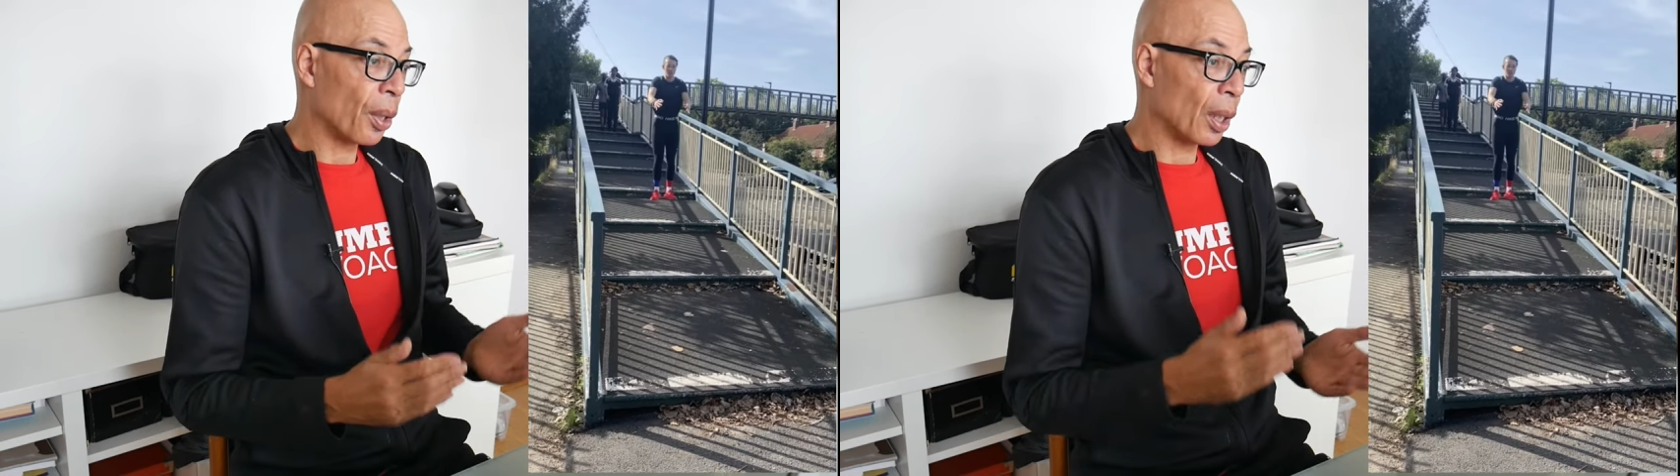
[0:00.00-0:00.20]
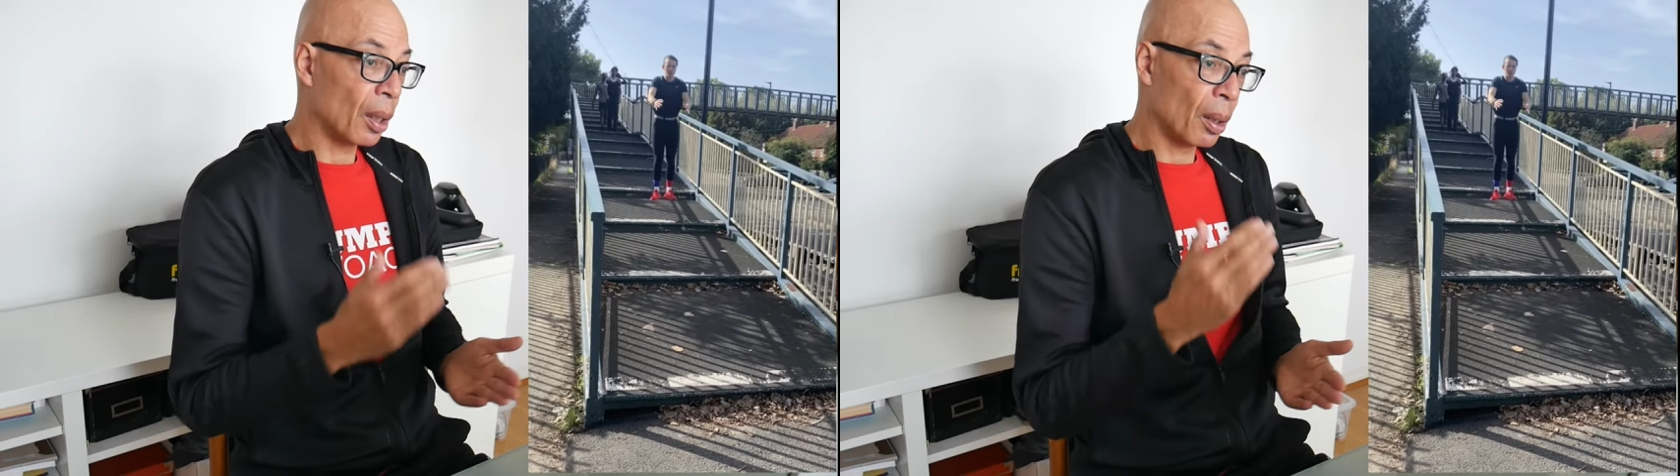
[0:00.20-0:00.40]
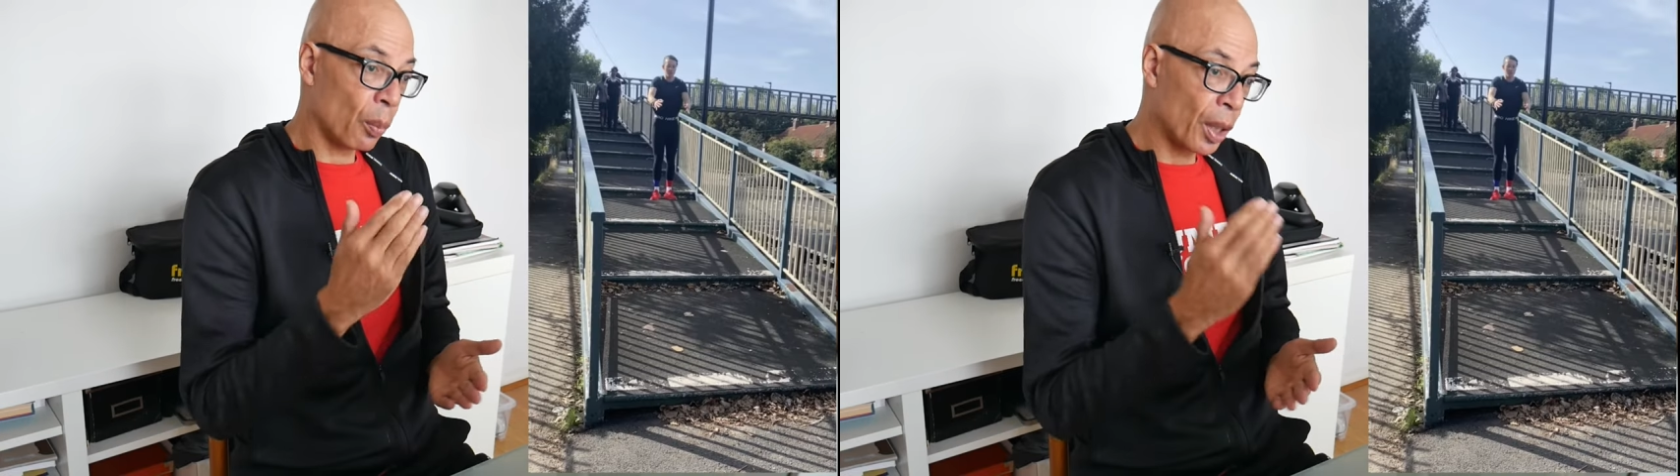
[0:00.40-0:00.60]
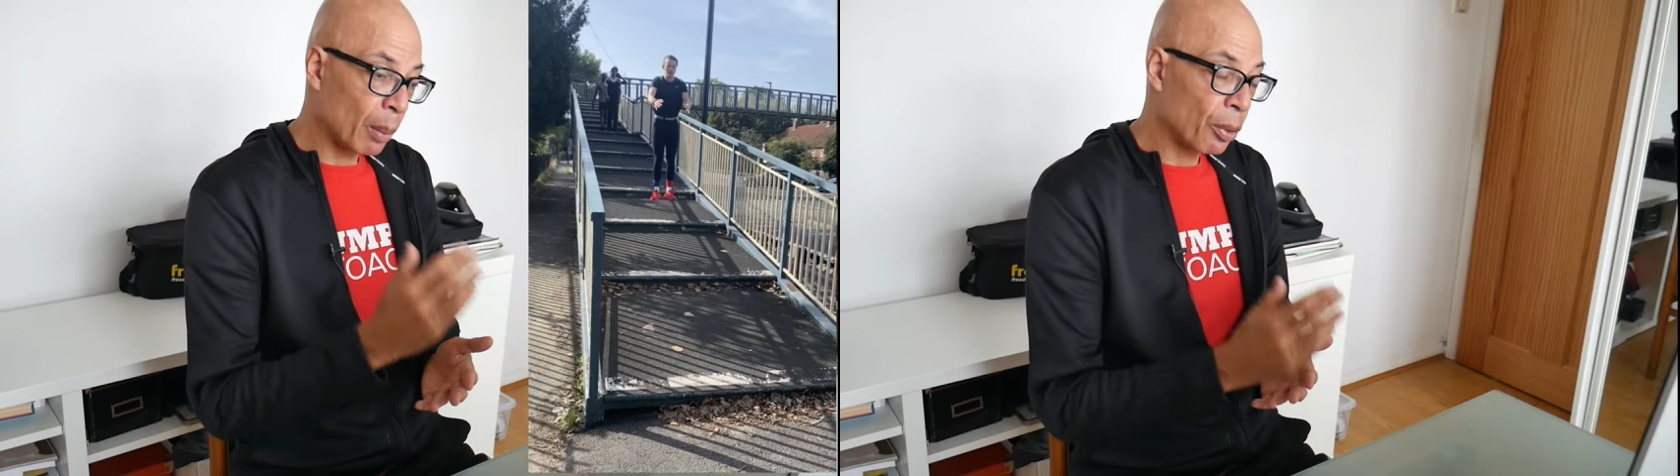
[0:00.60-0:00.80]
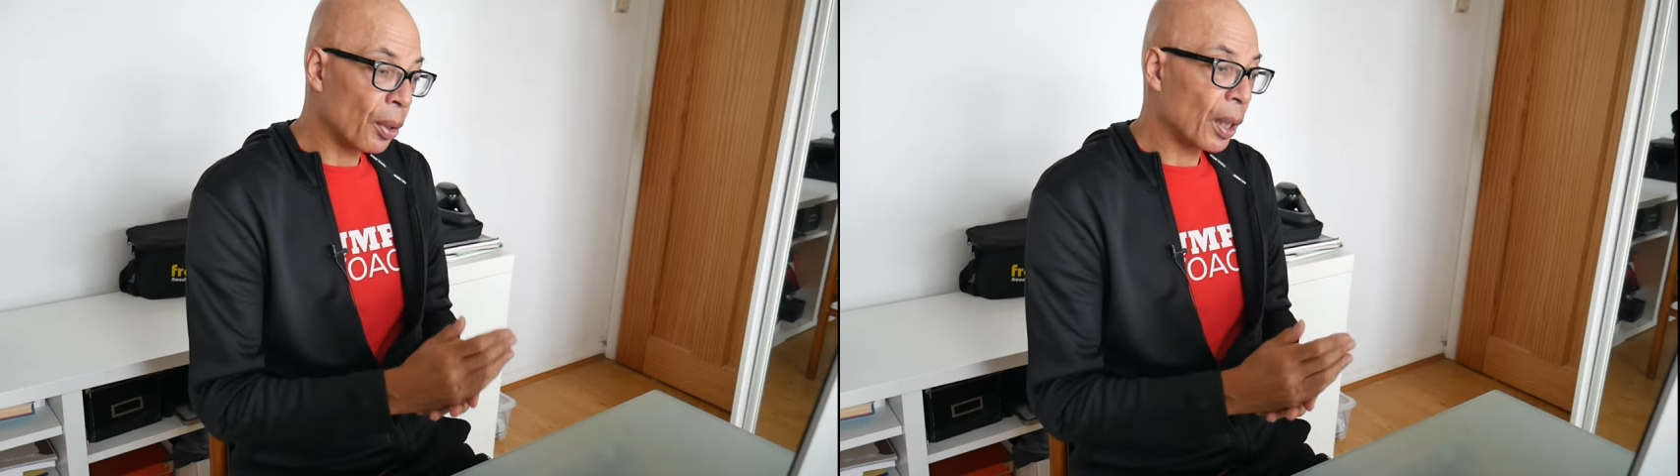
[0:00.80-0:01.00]
that what
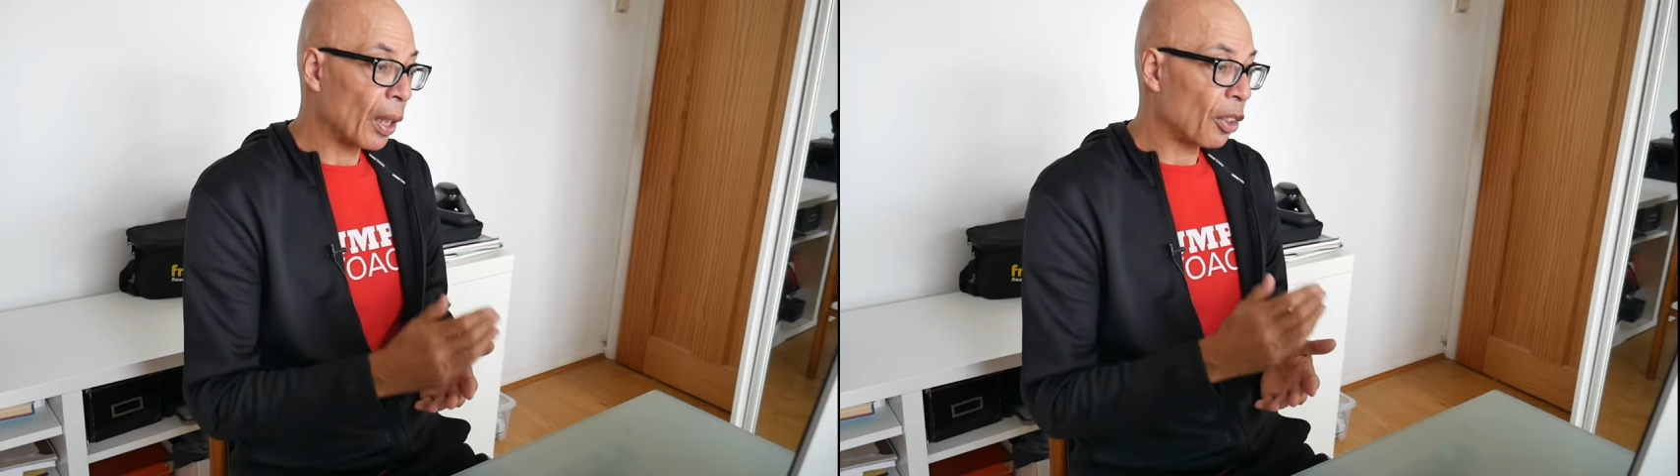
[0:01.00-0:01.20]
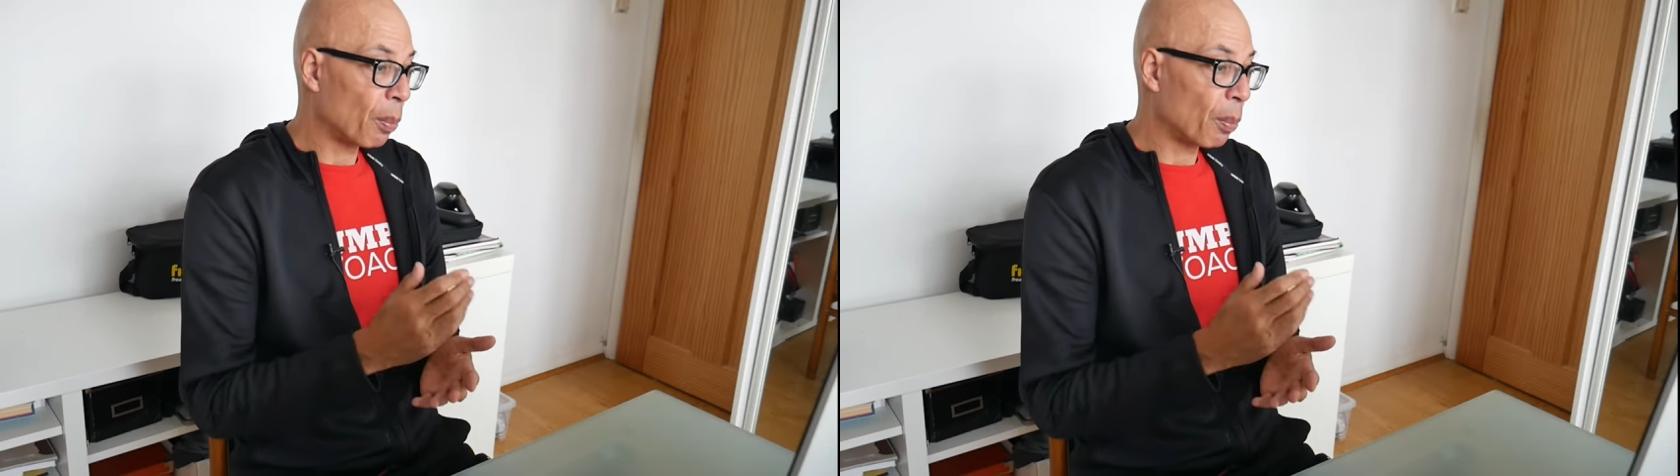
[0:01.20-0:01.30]
I'm doing is